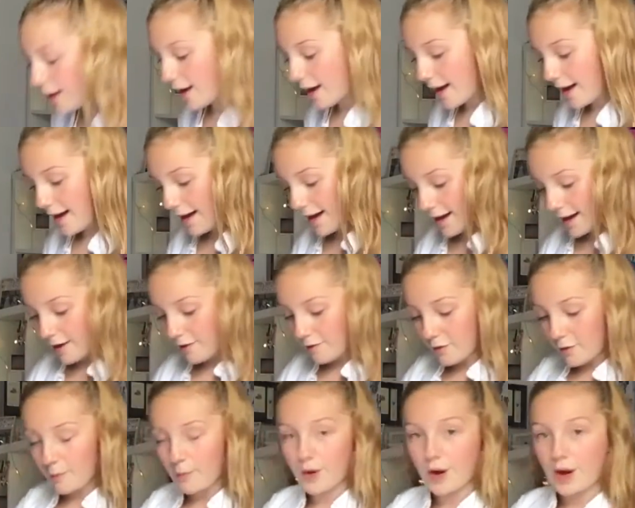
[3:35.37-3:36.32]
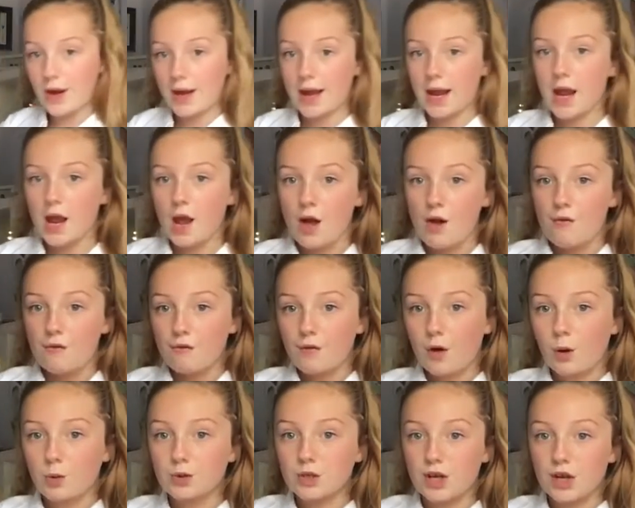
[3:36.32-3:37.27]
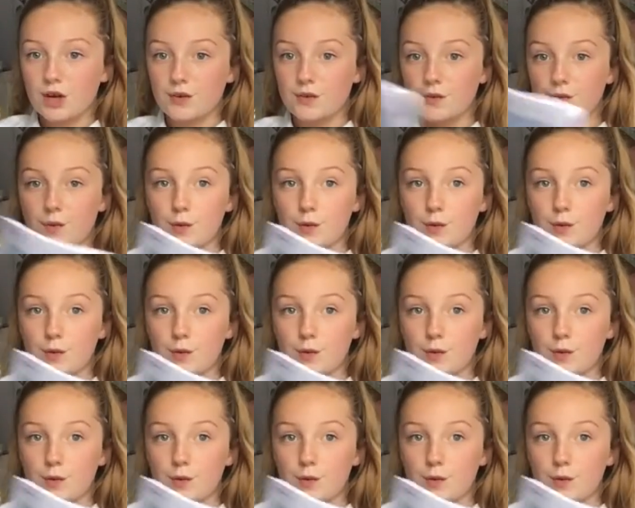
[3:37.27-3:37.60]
here I have my folder